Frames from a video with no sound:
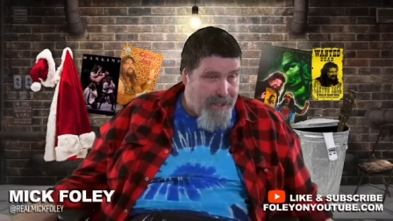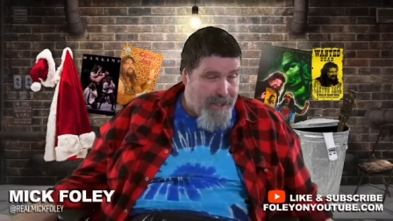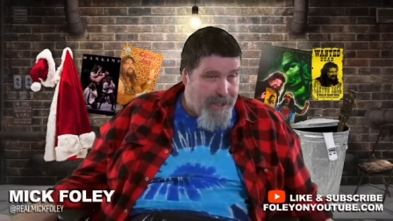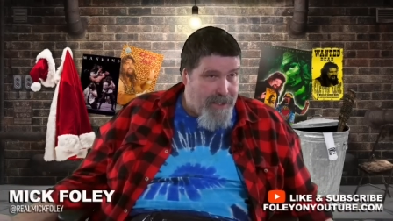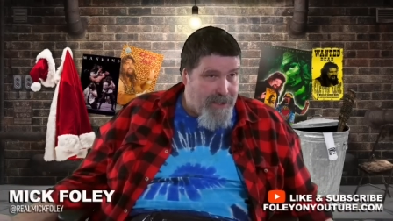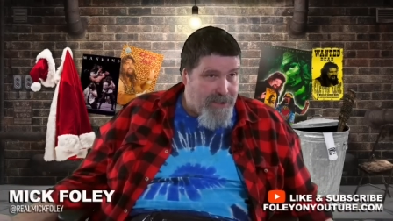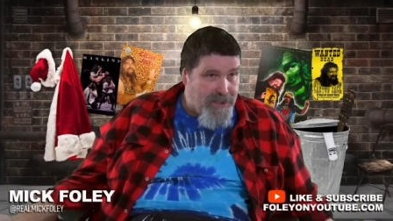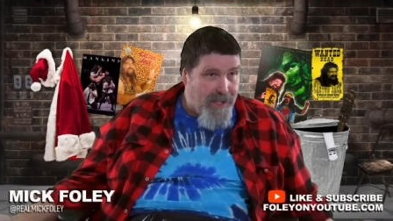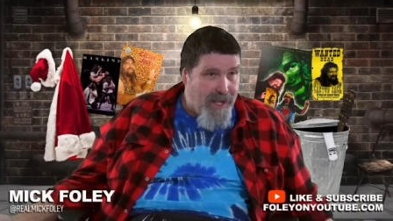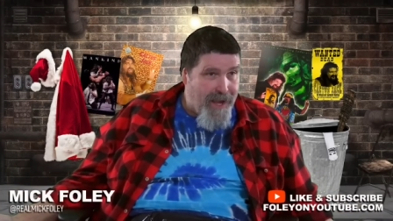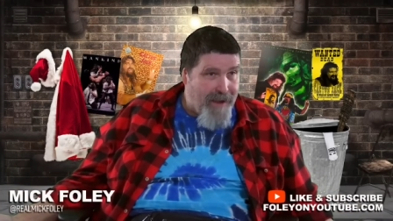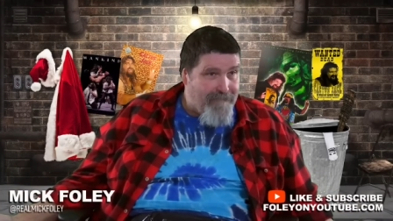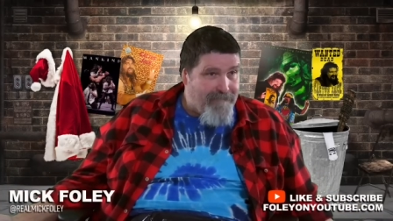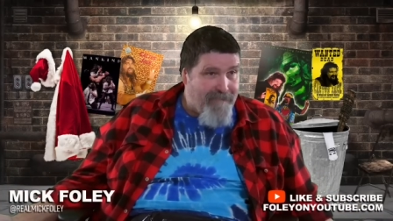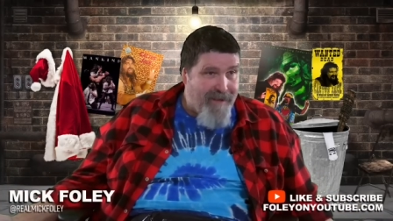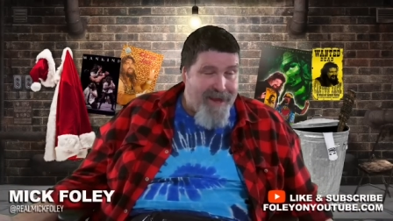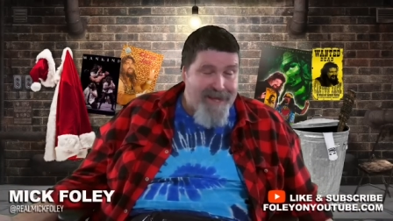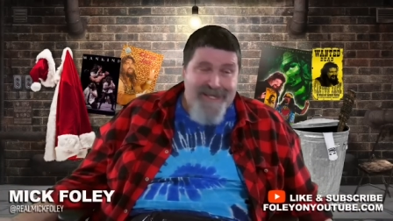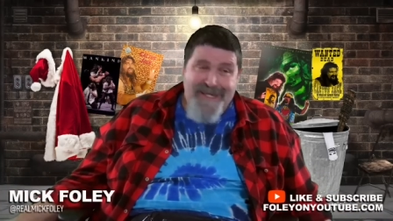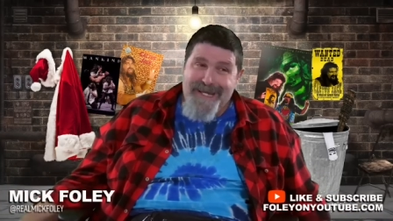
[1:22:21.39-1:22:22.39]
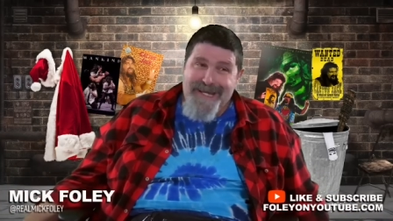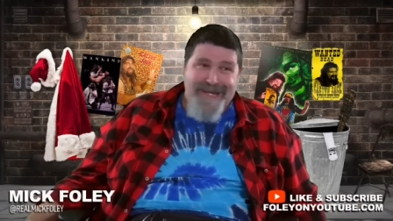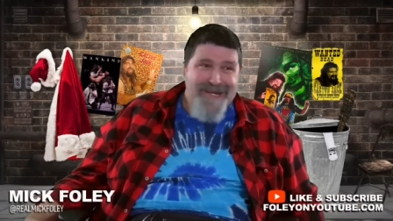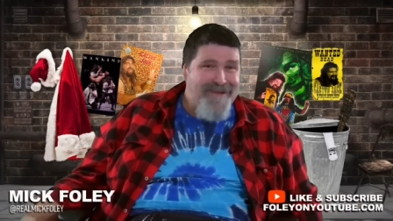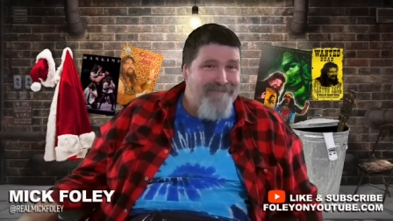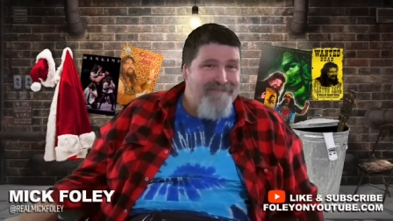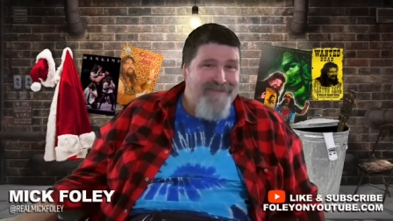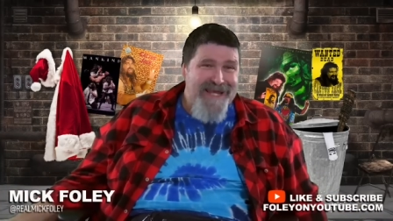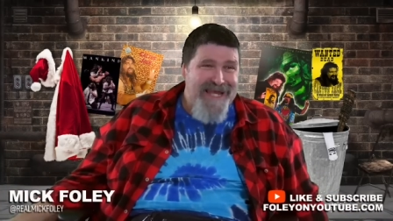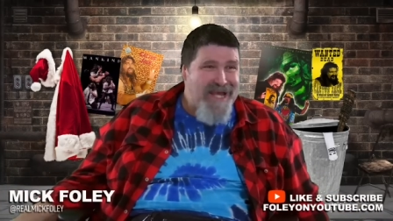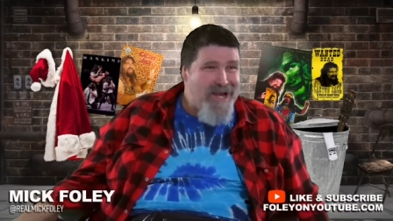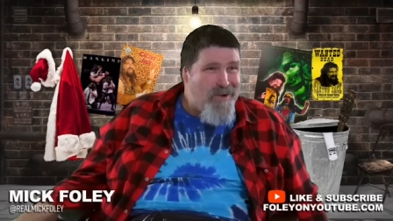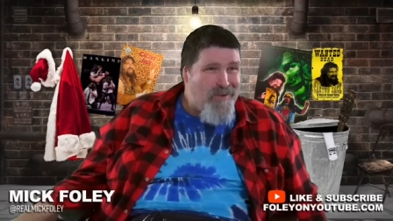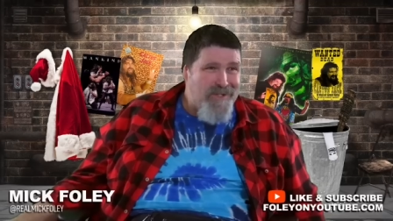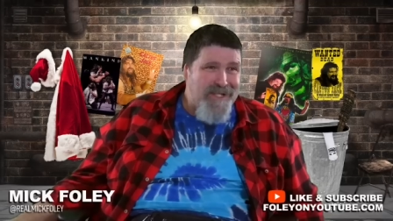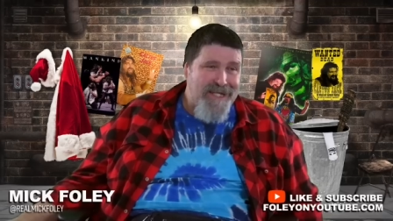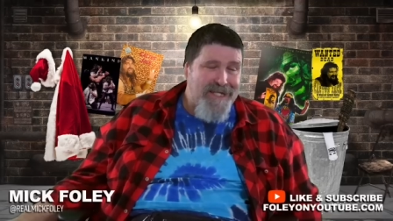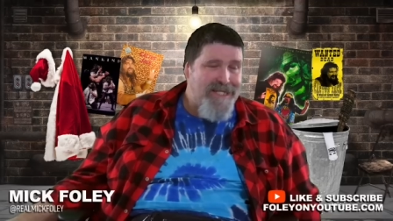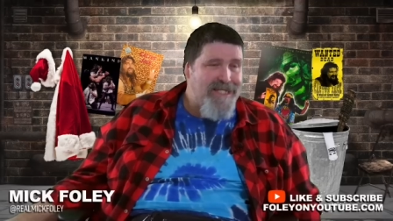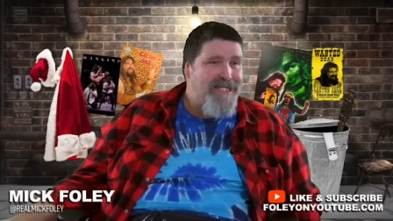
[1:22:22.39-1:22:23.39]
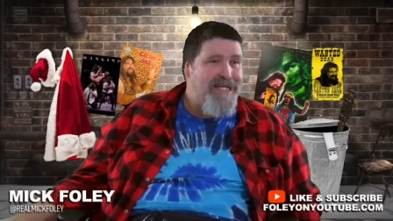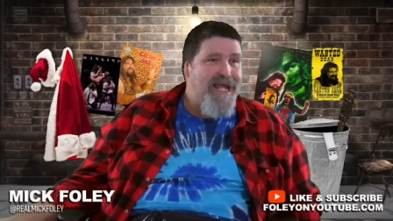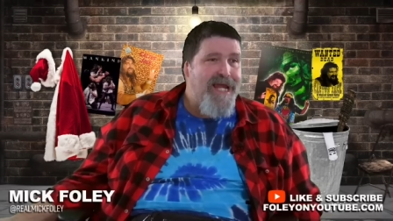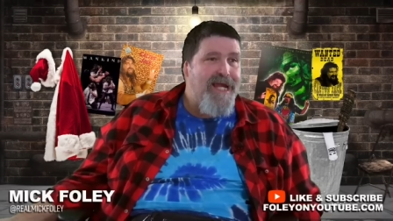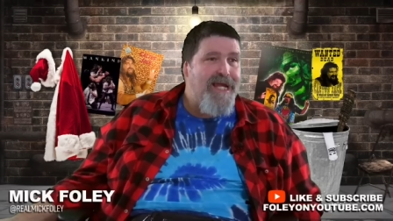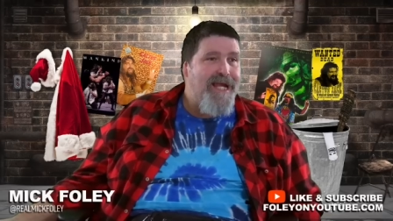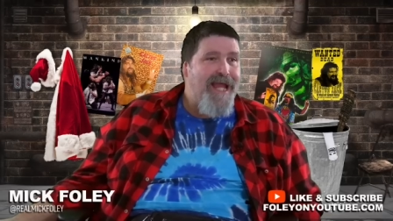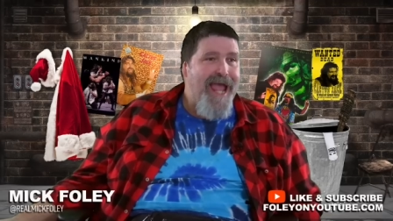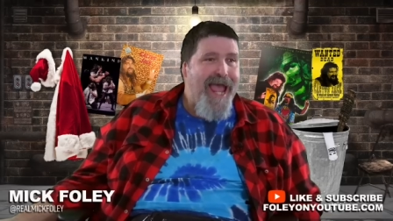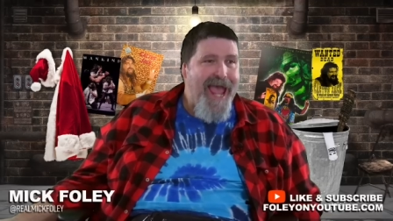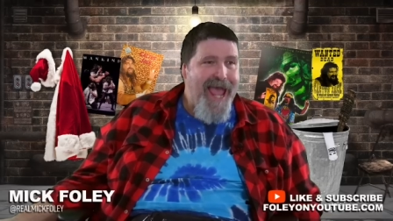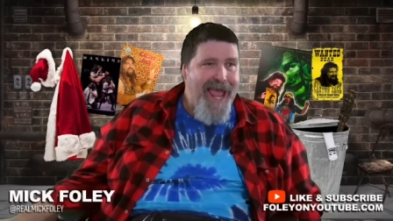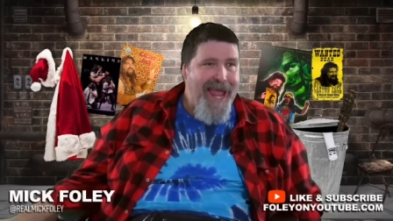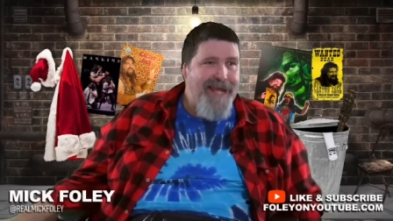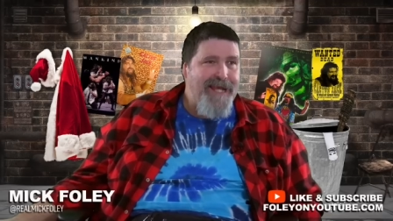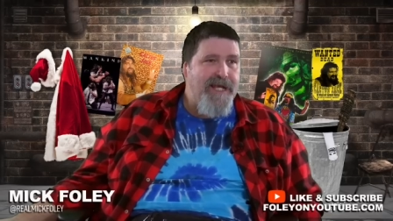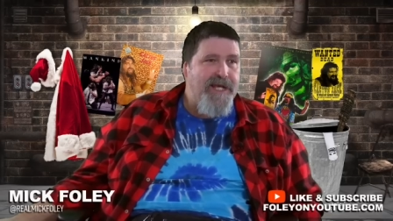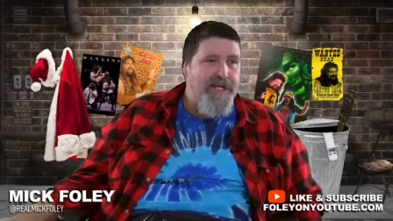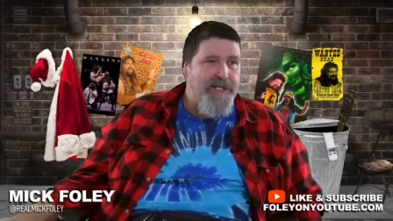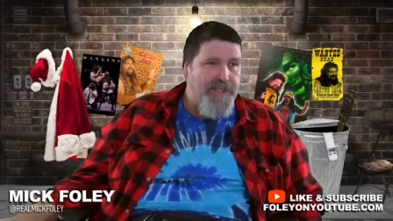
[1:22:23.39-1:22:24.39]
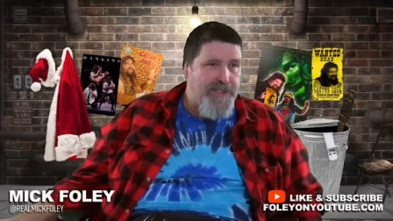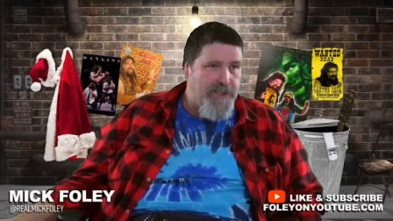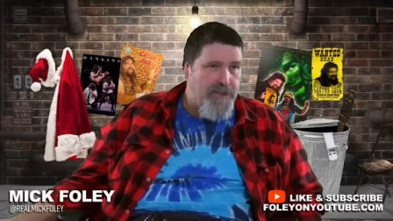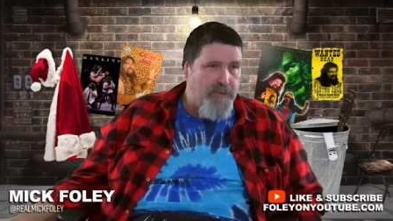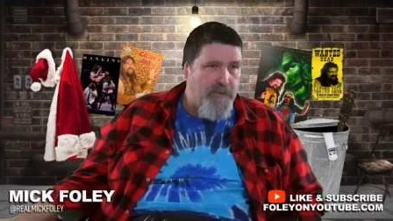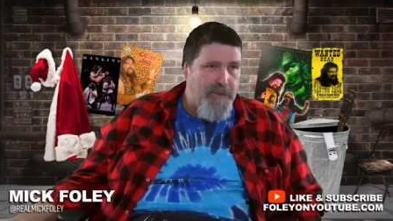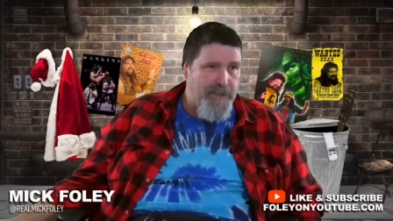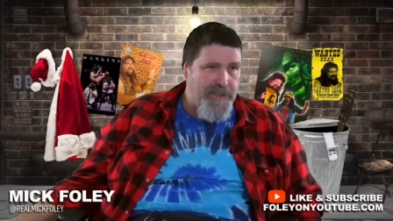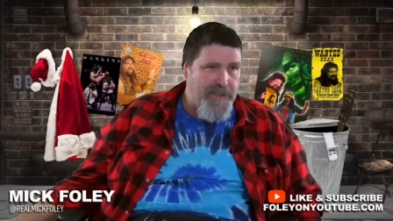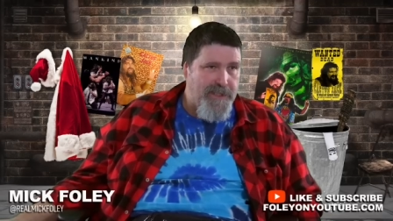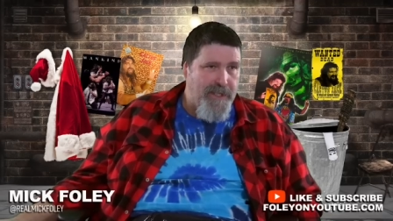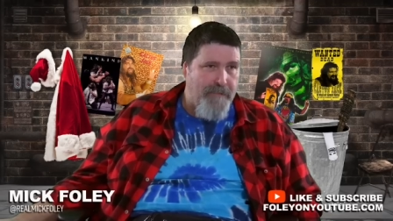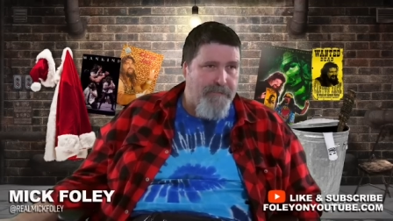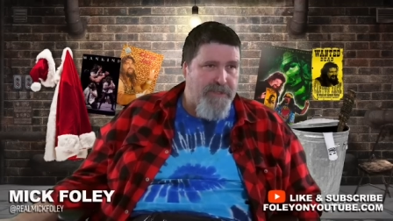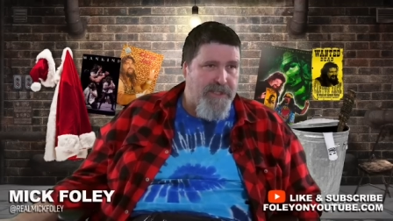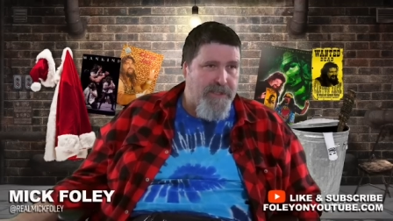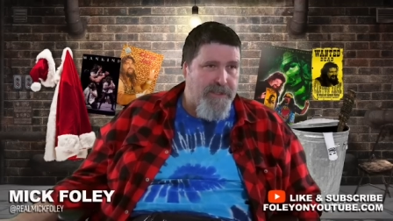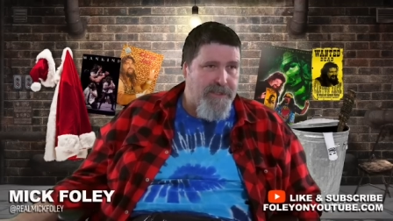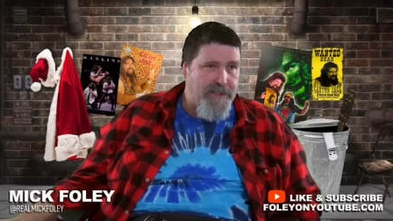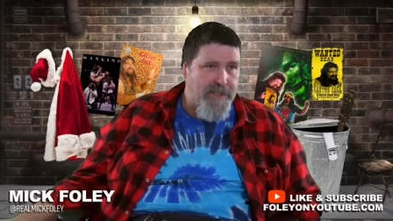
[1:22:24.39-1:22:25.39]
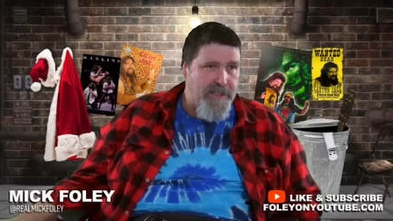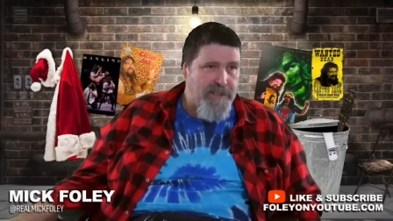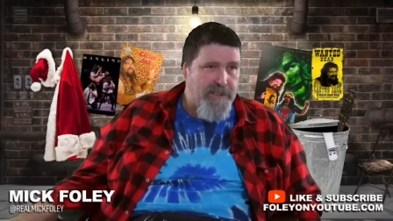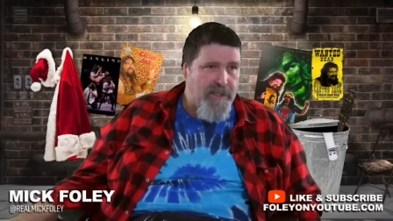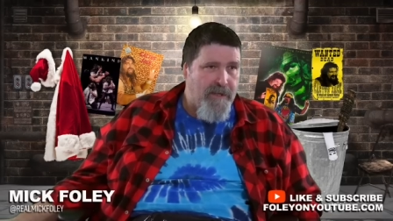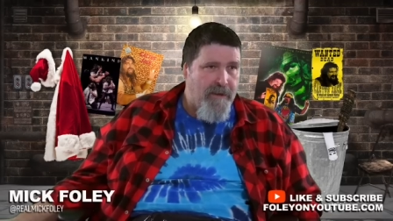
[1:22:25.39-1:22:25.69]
in his life. I didn't even know that Sting had had an issue with substances.